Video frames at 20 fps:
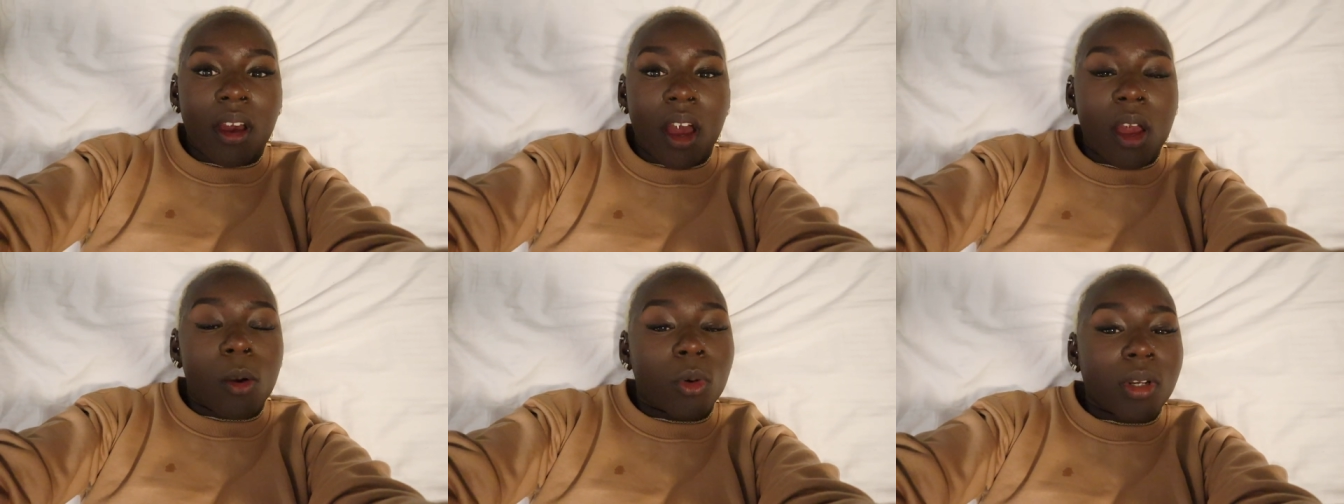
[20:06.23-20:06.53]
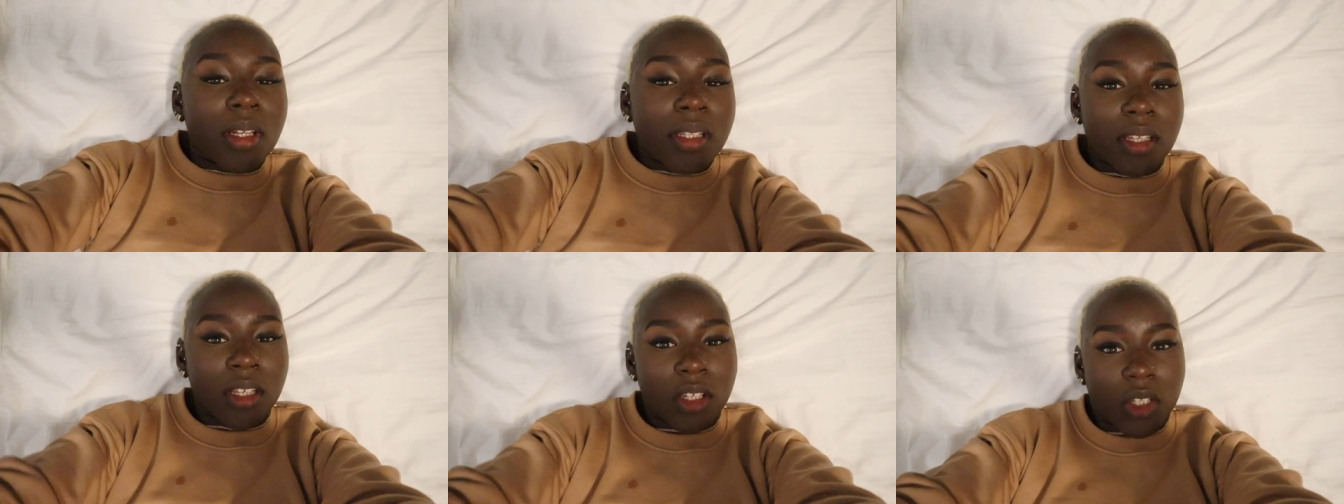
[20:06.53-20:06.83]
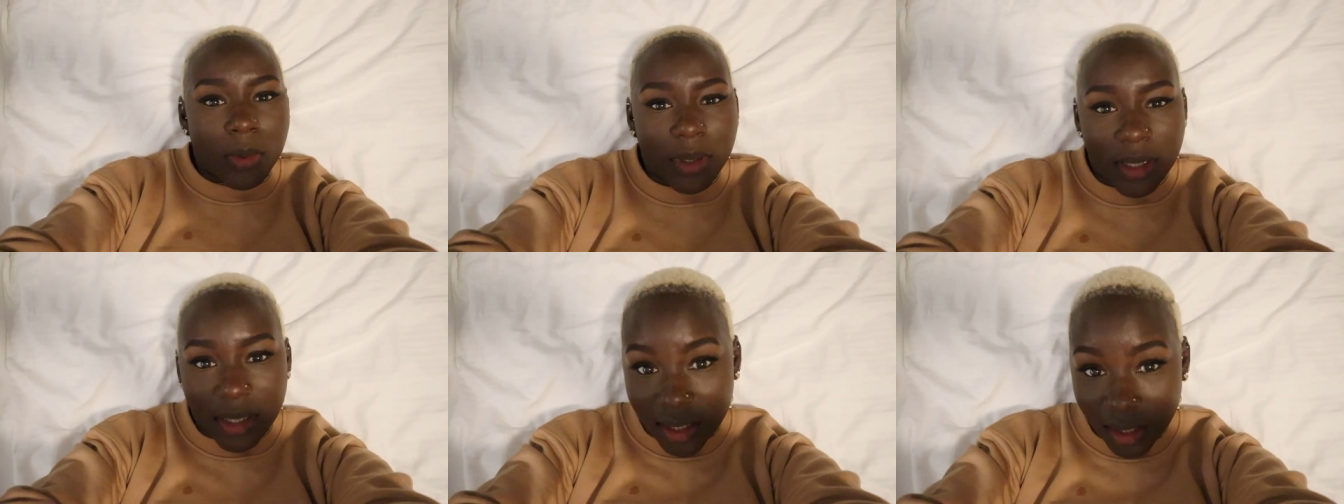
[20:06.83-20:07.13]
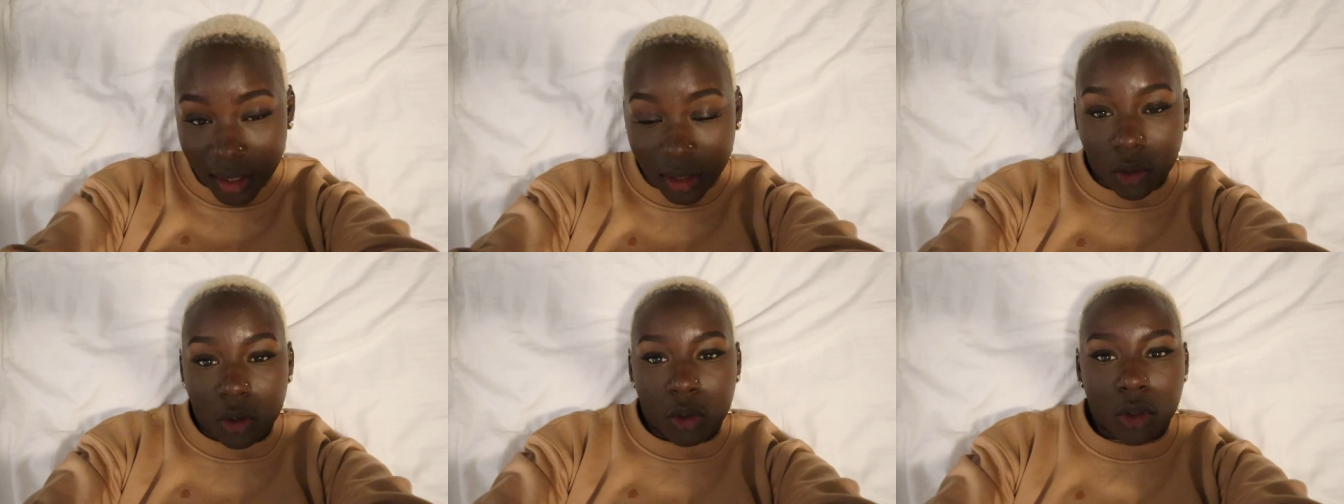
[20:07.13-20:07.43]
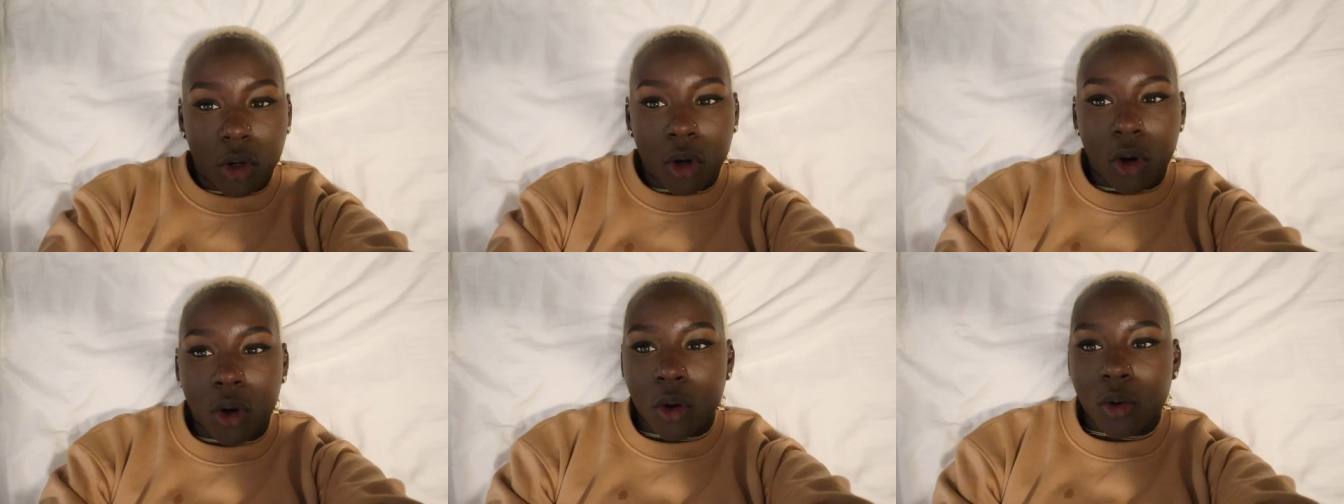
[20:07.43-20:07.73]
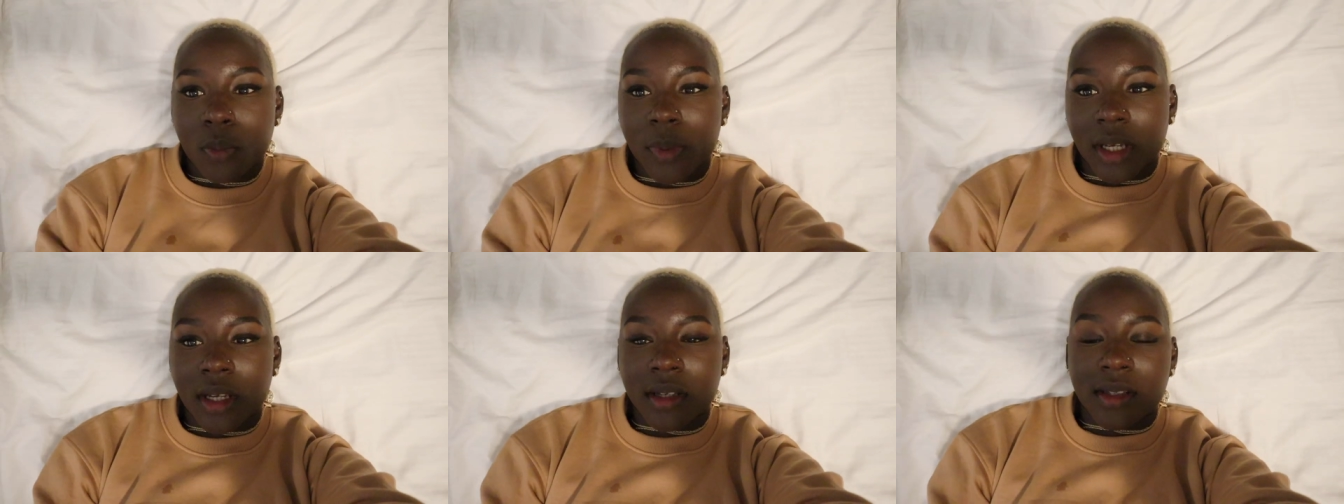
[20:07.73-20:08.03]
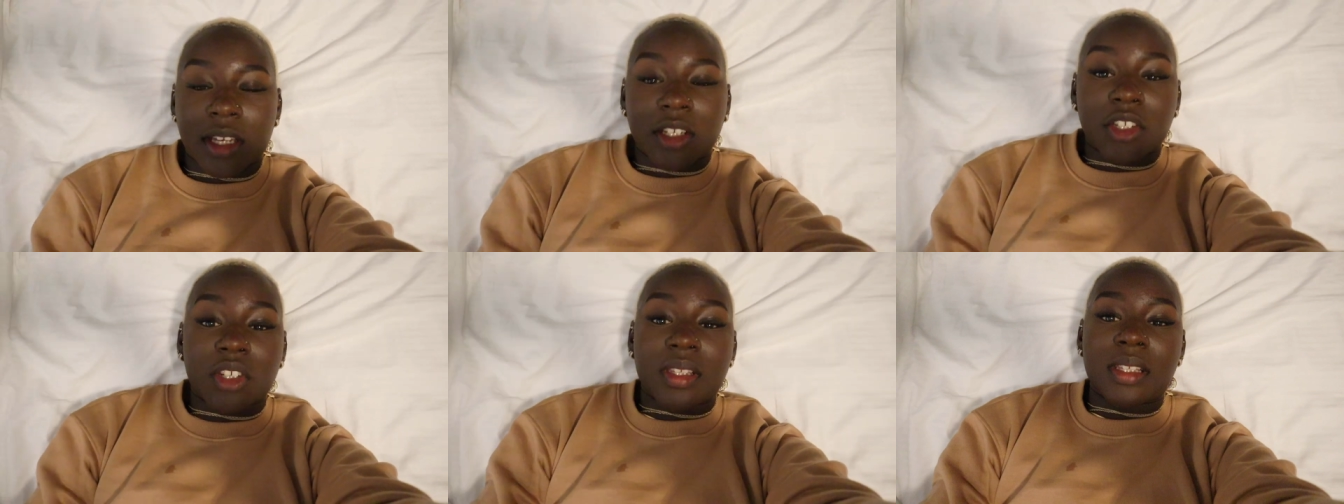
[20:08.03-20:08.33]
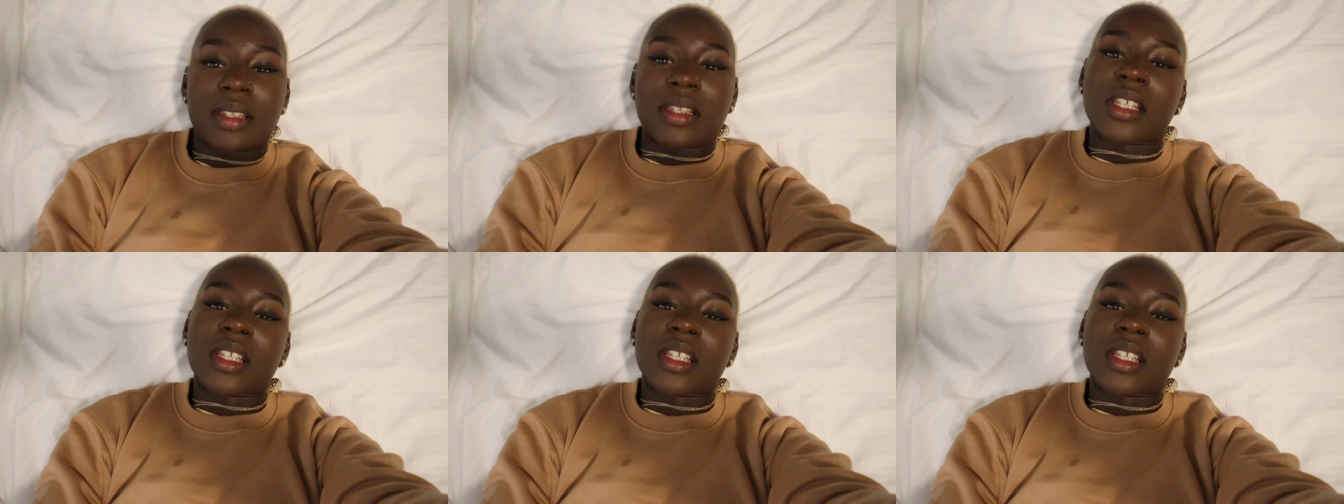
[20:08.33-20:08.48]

I want to say Switzerland on a whole because I just